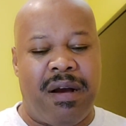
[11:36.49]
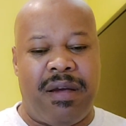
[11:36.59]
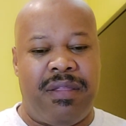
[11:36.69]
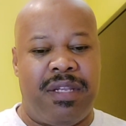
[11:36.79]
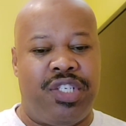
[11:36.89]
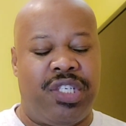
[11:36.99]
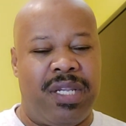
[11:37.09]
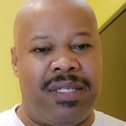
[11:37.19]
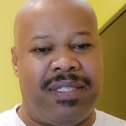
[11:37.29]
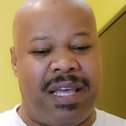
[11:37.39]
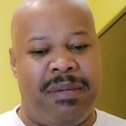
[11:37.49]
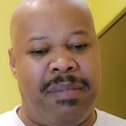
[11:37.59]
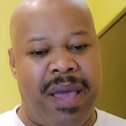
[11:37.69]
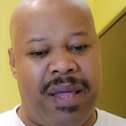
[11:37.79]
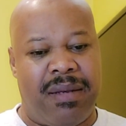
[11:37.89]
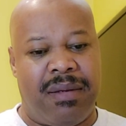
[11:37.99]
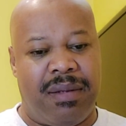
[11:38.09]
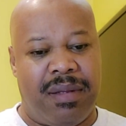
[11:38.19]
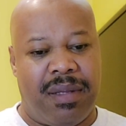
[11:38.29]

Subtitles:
are the jinns and men.